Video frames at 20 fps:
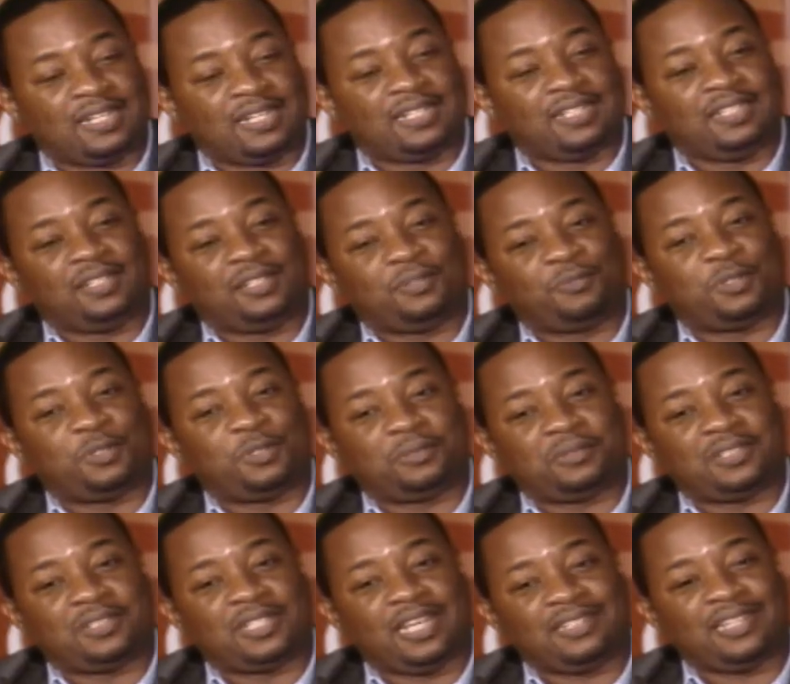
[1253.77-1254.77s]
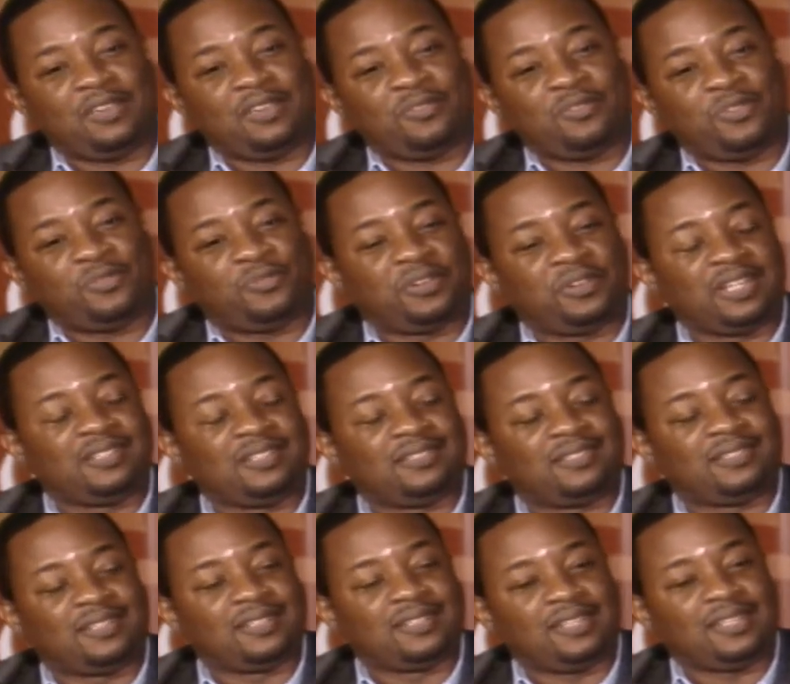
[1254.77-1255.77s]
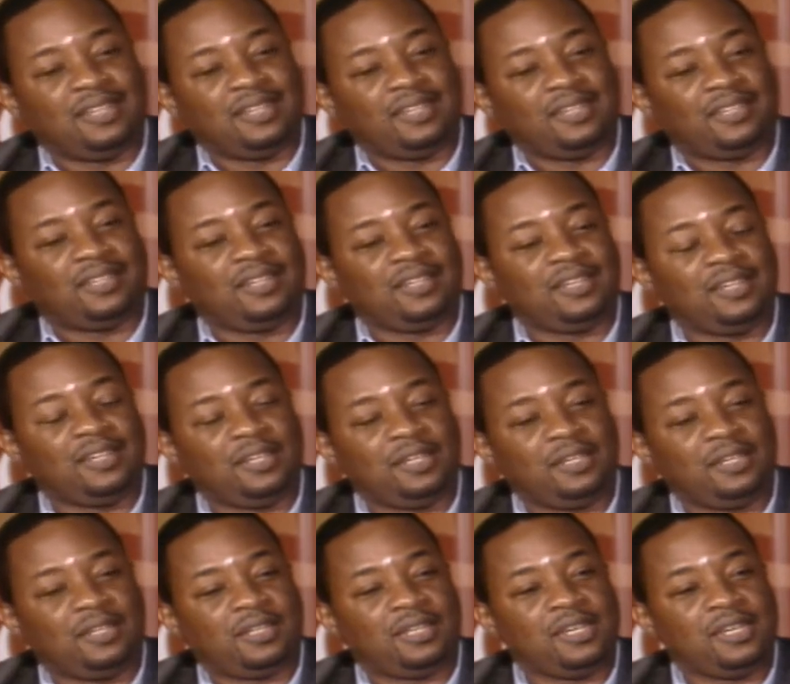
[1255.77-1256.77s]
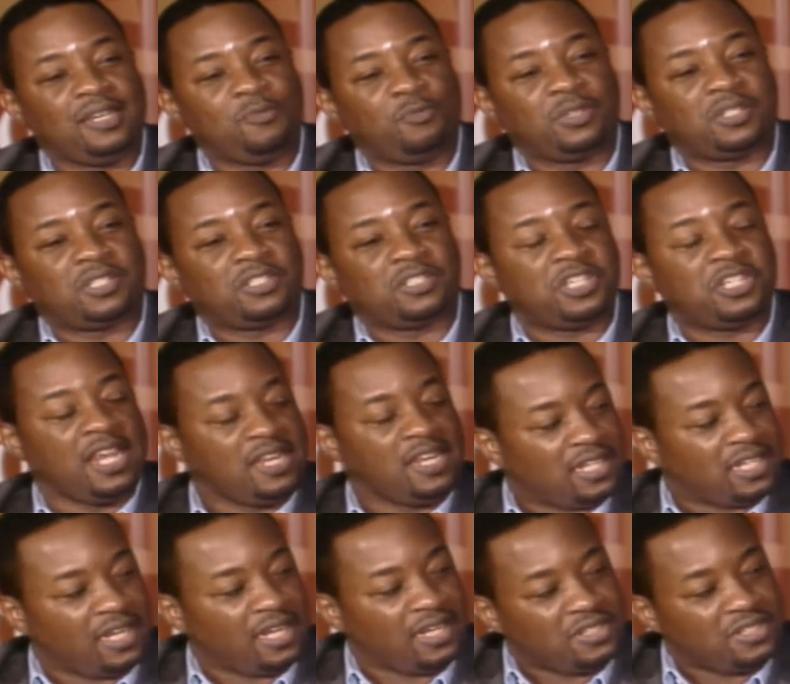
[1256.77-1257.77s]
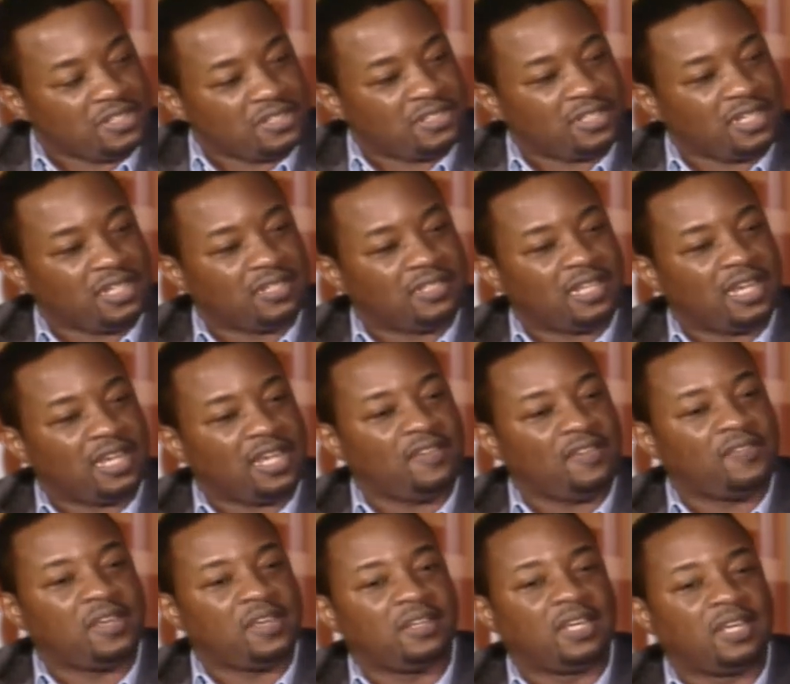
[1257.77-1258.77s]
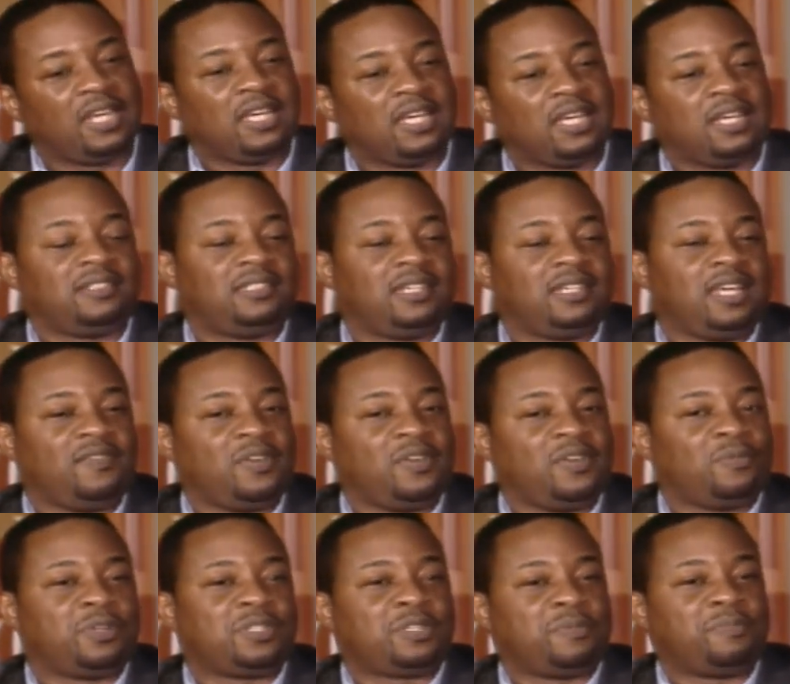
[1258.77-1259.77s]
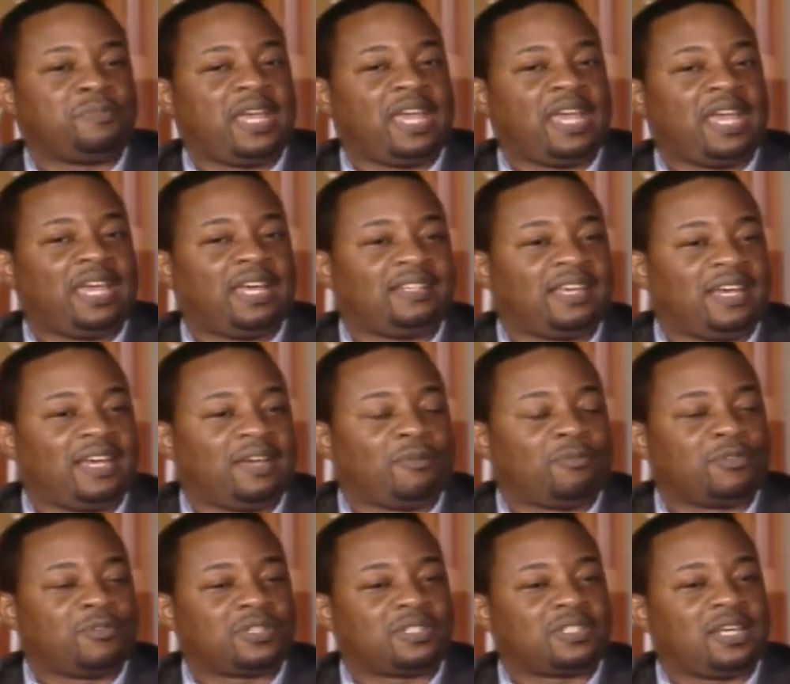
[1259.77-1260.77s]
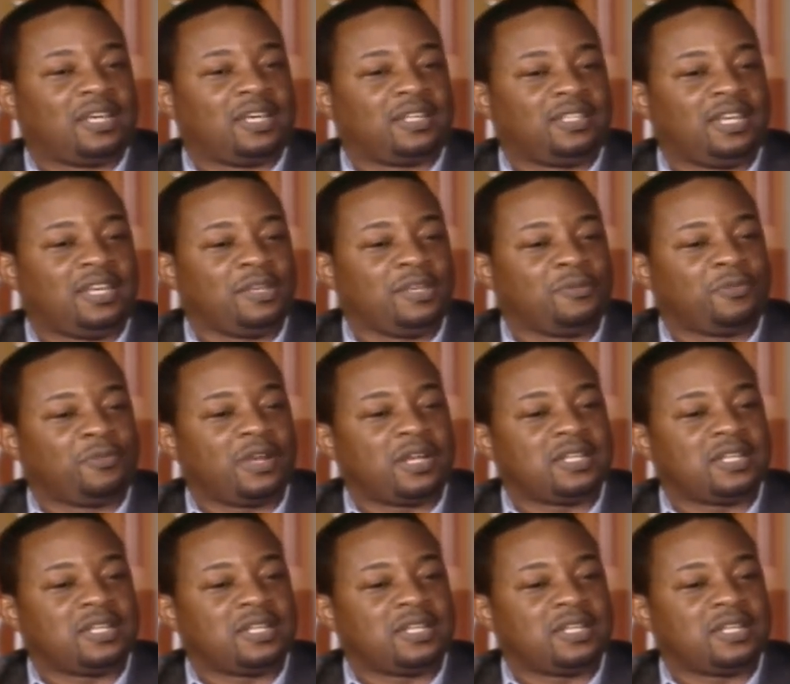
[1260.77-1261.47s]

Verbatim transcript: Uh, well, take David for instance. He he he was a change agency. Right. David David was a man that was getting